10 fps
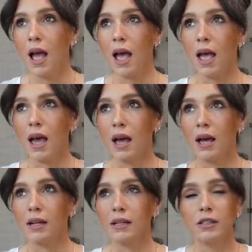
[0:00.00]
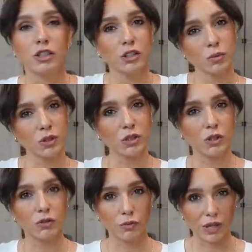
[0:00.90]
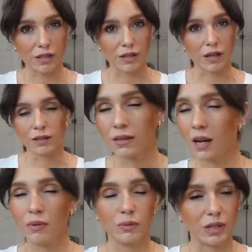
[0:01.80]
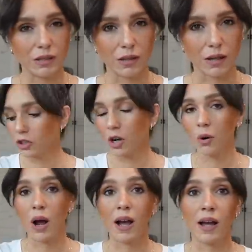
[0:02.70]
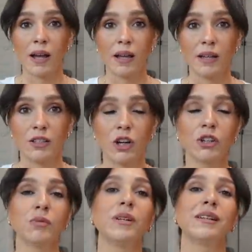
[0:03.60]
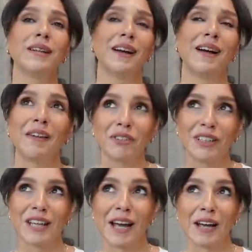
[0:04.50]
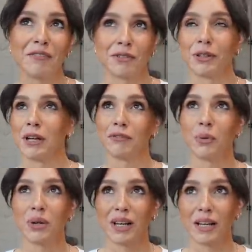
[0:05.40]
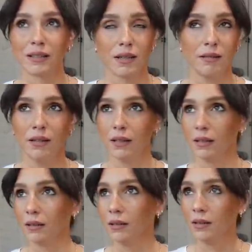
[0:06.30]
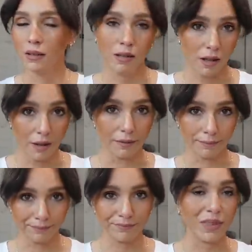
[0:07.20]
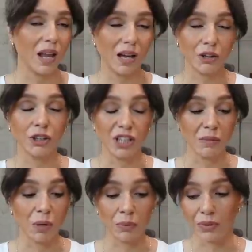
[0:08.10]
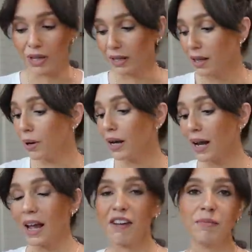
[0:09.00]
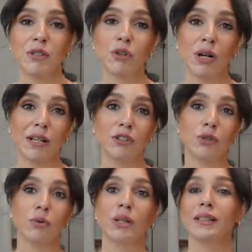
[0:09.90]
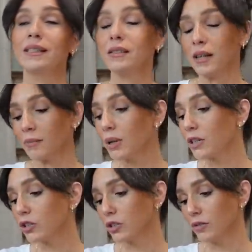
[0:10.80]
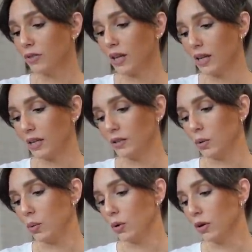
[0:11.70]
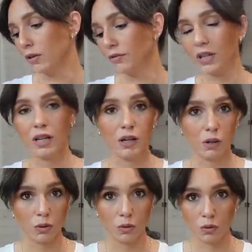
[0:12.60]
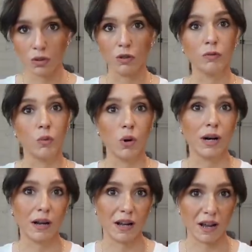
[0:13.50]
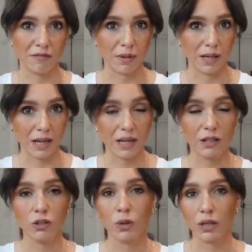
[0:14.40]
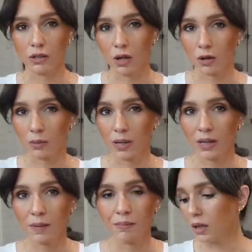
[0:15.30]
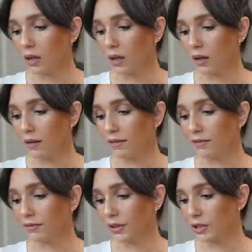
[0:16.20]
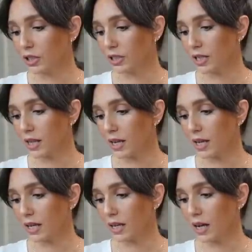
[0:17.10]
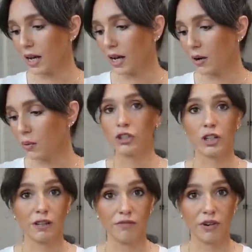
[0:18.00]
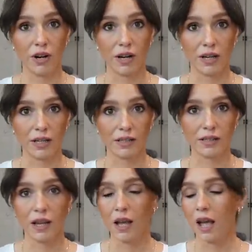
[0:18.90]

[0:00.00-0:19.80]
And it just was a good reset. It's time to reset. So I documented every day for like four days and then I couldn't keep up with that. But I have been trying to at least take pictures of things or videos of what I have been eating so I can talk about it. The first thing, chicken fries